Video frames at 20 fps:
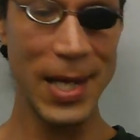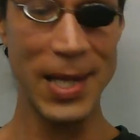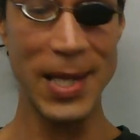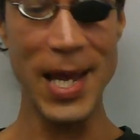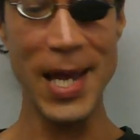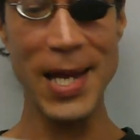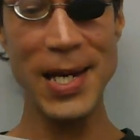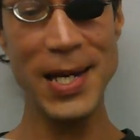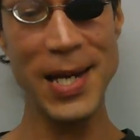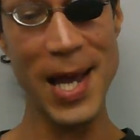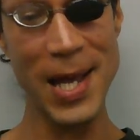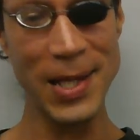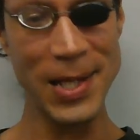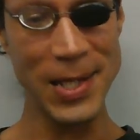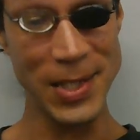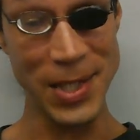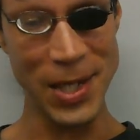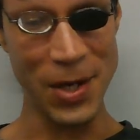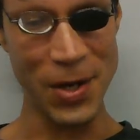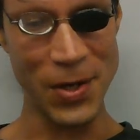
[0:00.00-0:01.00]
Lady Deadly
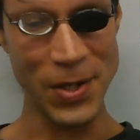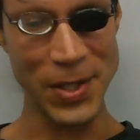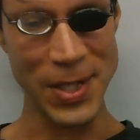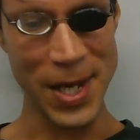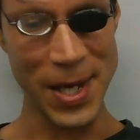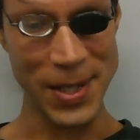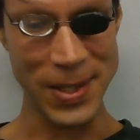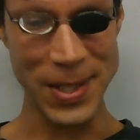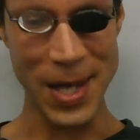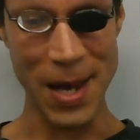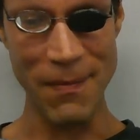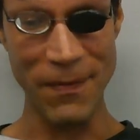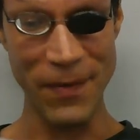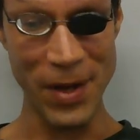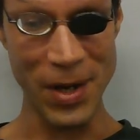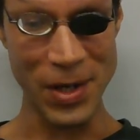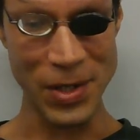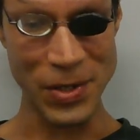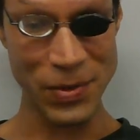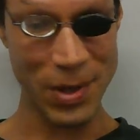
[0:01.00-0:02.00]
Cedar says, "I'm
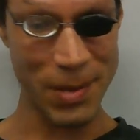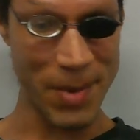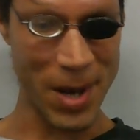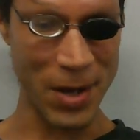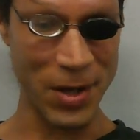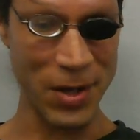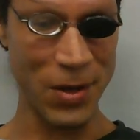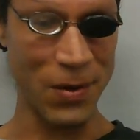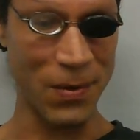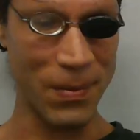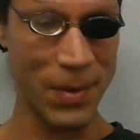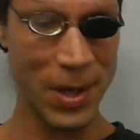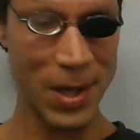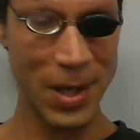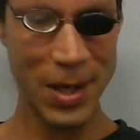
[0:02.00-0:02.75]
finished. What about you?"